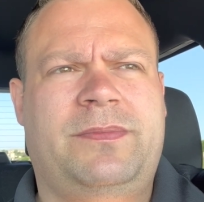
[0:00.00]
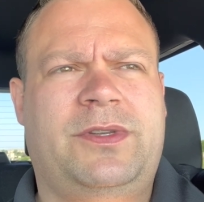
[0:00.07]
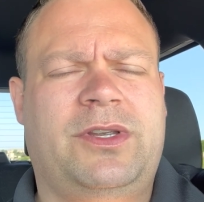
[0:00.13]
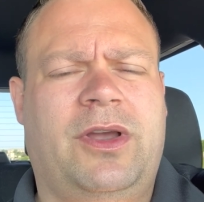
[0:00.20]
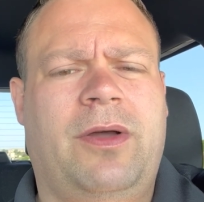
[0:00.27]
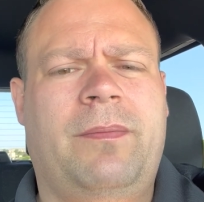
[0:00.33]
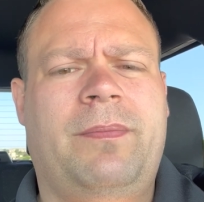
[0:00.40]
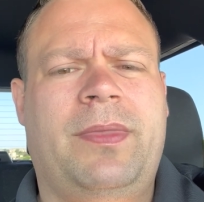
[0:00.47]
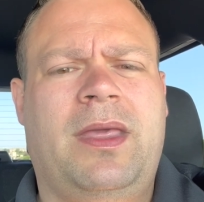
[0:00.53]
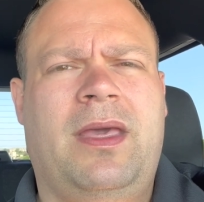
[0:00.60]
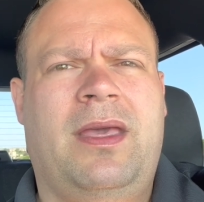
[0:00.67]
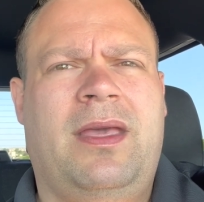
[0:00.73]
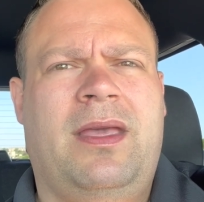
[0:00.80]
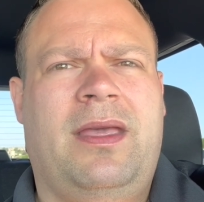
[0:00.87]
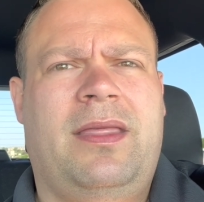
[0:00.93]
So
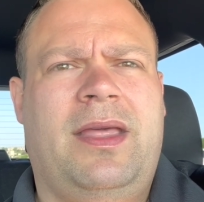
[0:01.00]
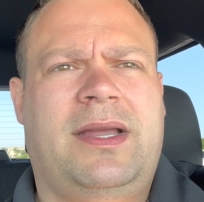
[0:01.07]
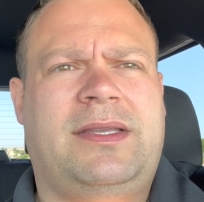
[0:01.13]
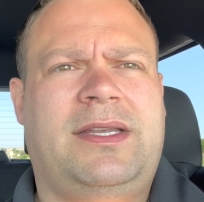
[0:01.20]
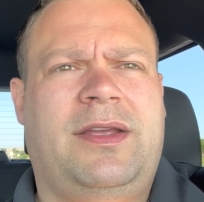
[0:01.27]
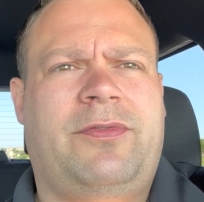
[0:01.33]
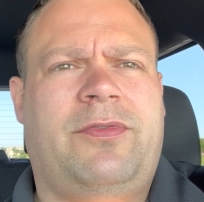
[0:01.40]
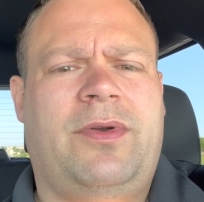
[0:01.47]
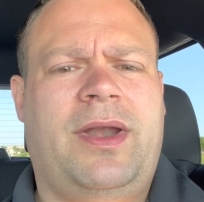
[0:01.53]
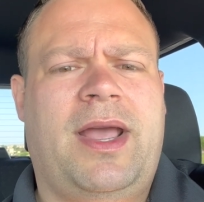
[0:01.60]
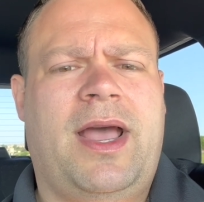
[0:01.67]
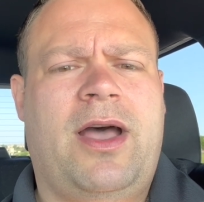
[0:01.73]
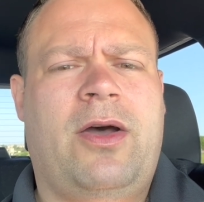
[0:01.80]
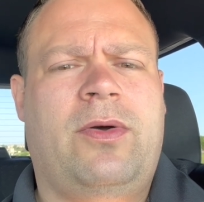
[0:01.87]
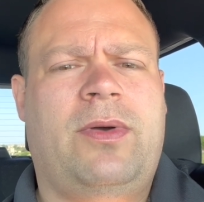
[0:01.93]
that's it for
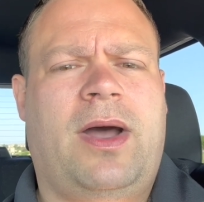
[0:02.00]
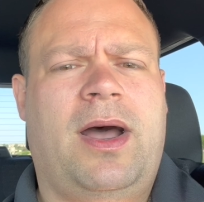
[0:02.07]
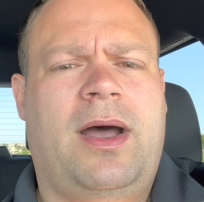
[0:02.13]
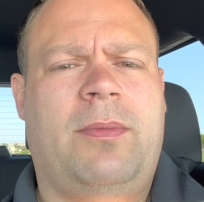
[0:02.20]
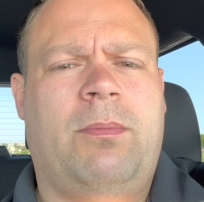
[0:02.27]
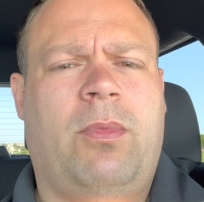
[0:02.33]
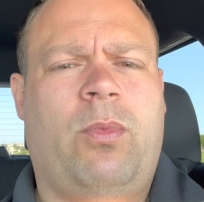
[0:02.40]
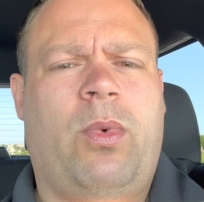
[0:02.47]
now.